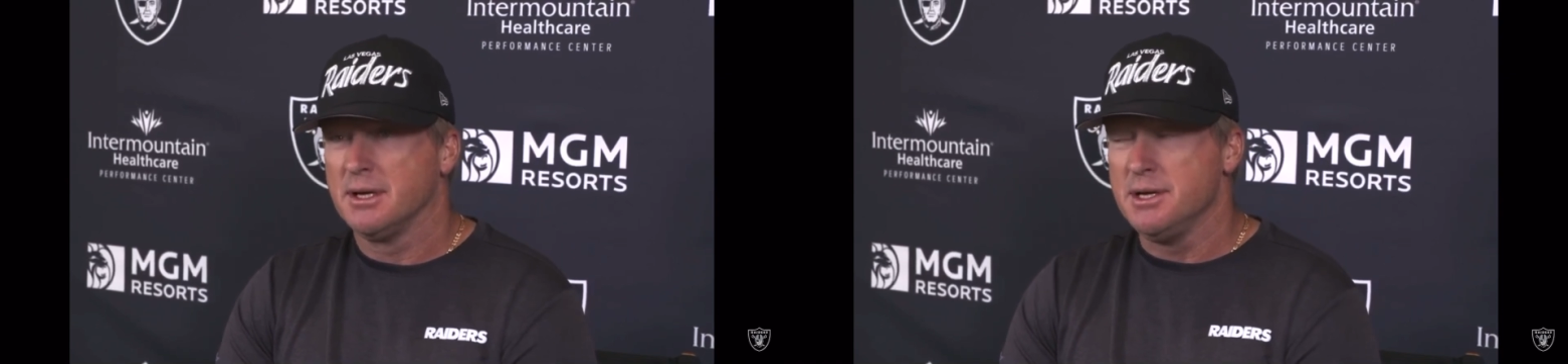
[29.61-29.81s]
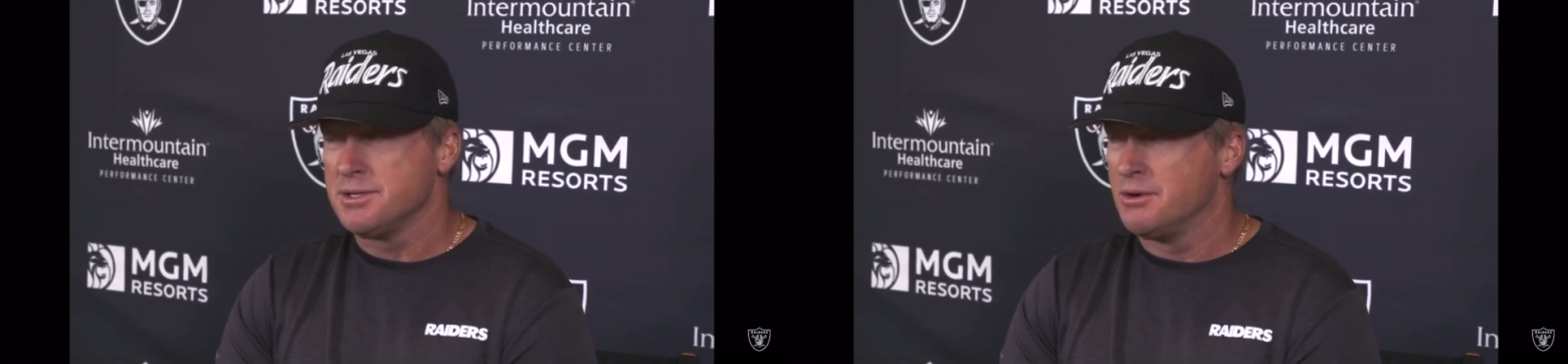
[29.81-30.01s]

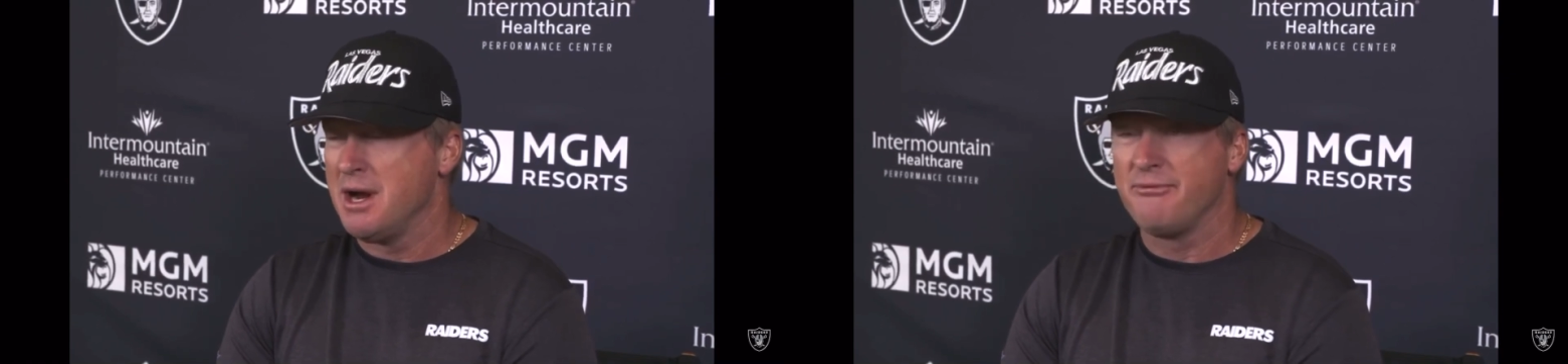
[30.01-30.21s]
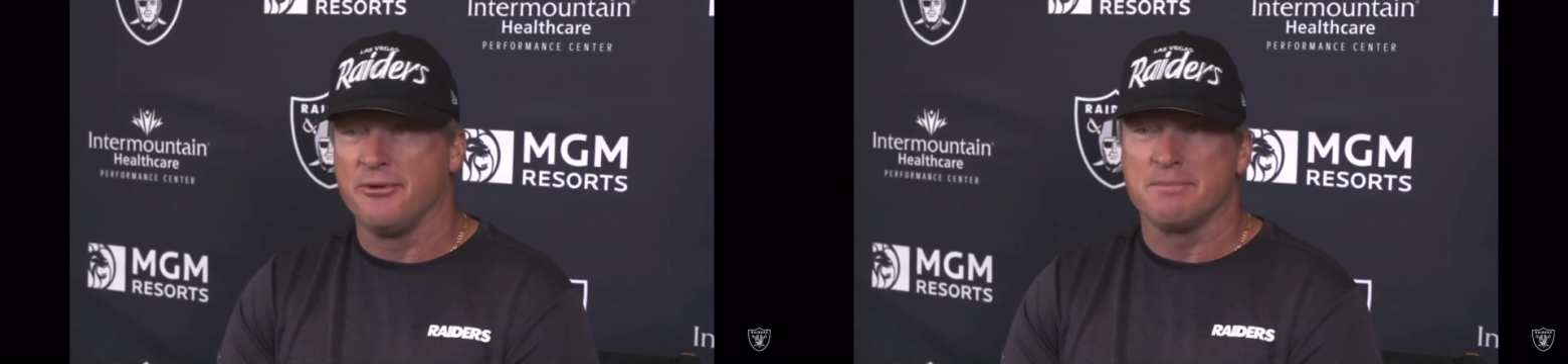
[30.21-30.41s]
He's a
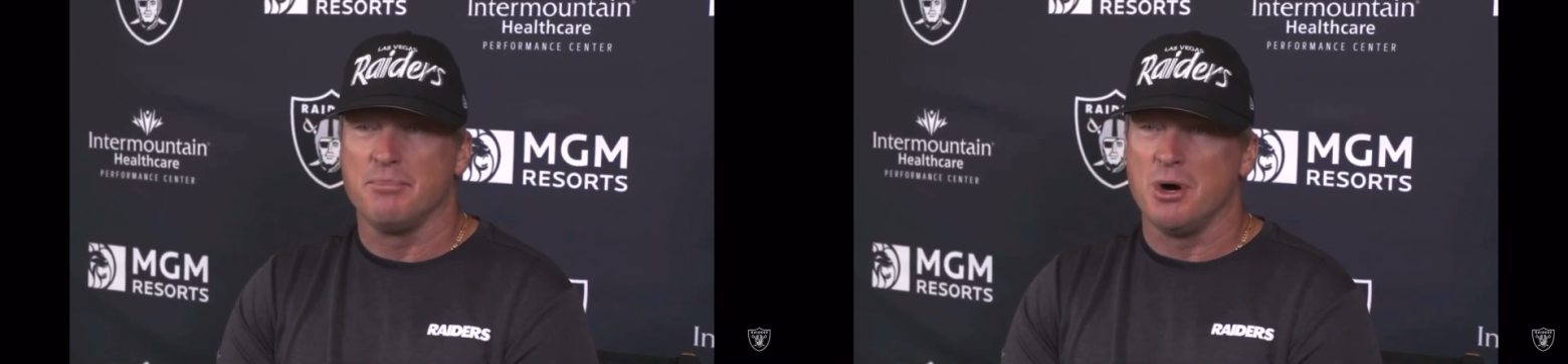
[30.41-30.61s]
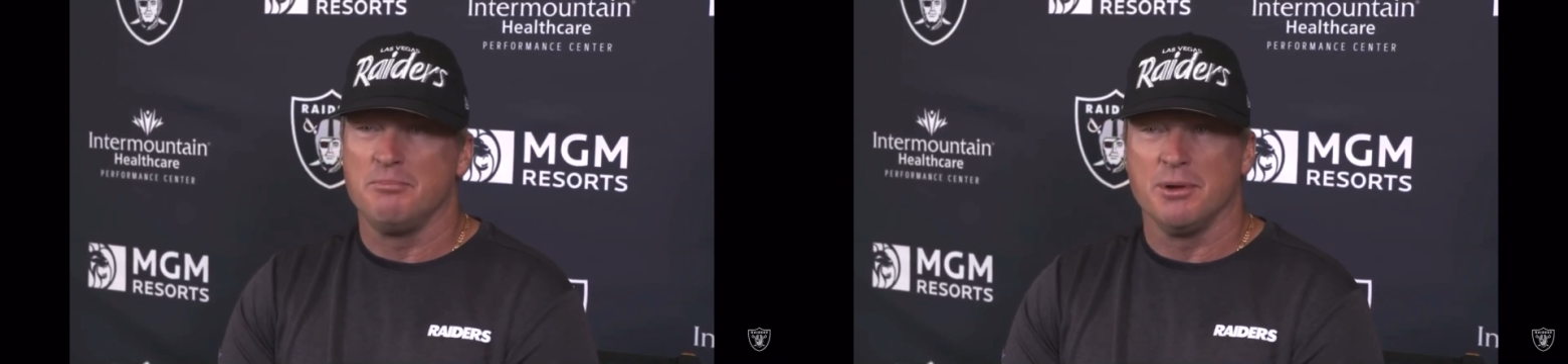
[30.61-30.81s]
great
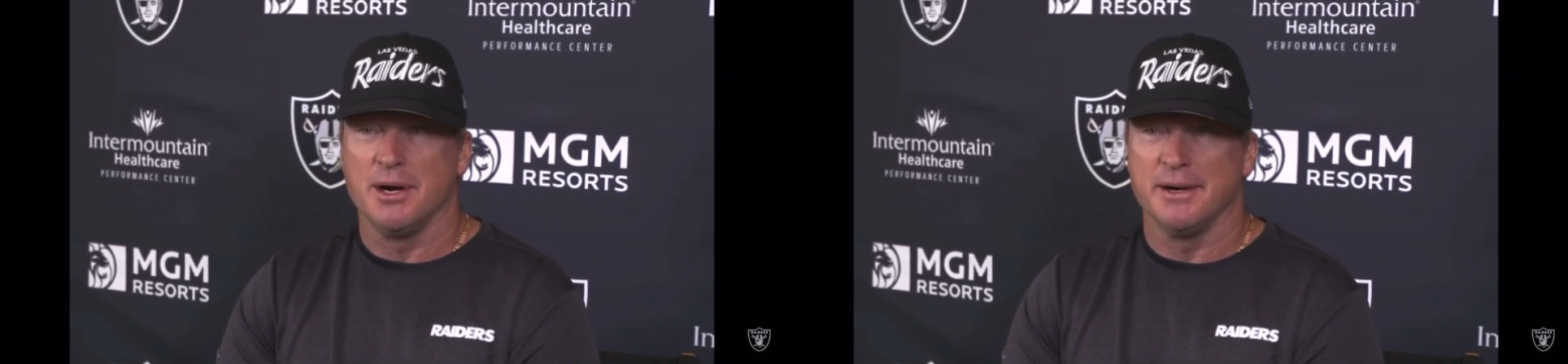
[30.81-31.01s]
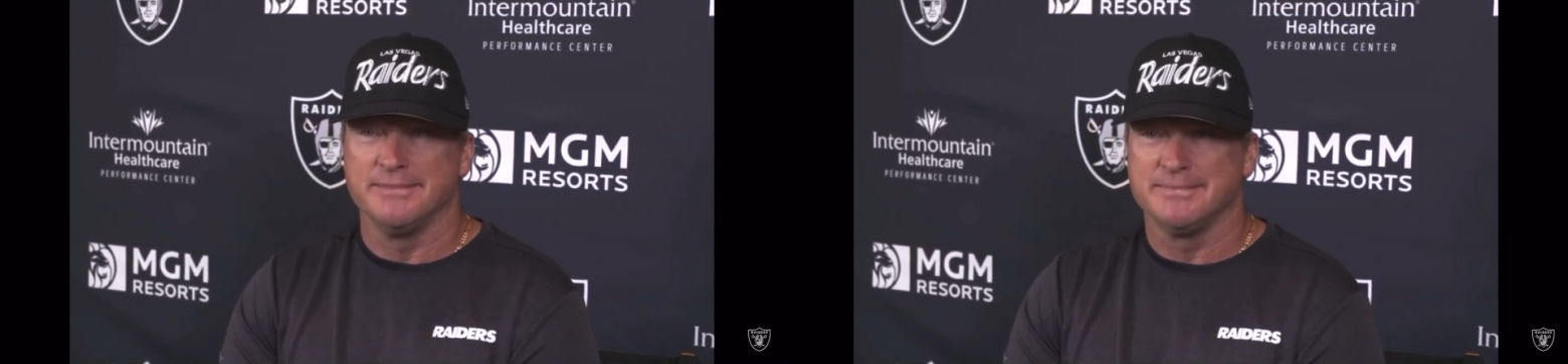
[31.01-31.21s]
football
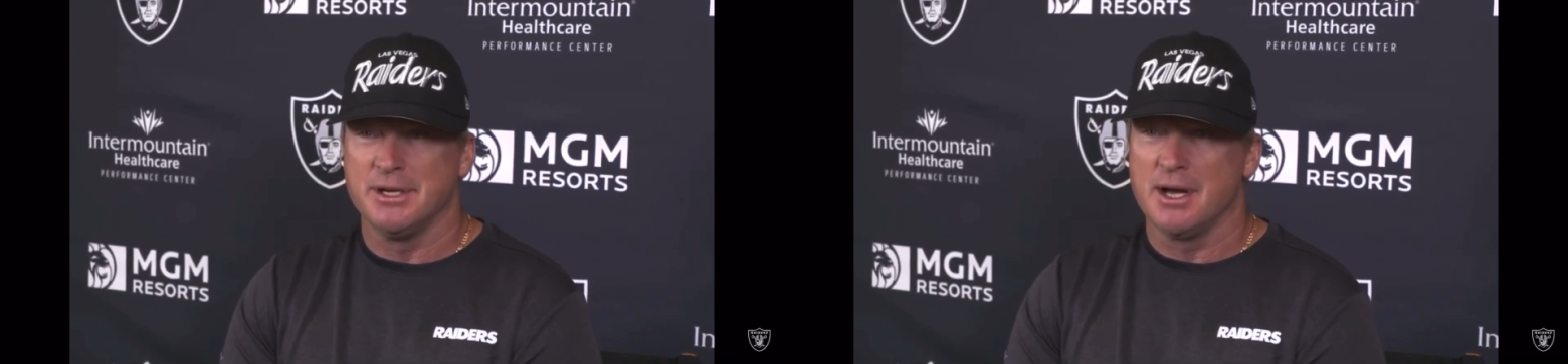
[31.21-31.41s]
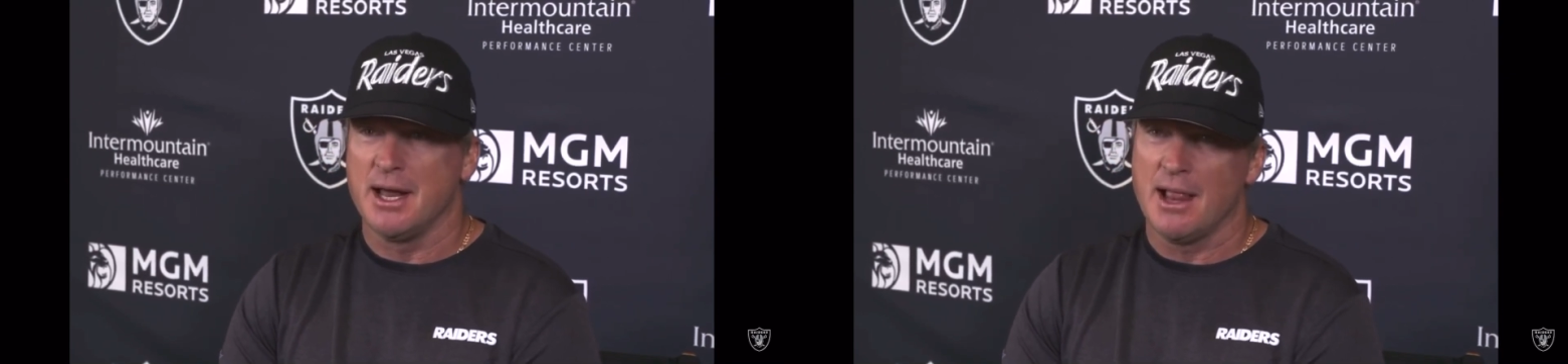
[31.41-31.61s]
player. You know,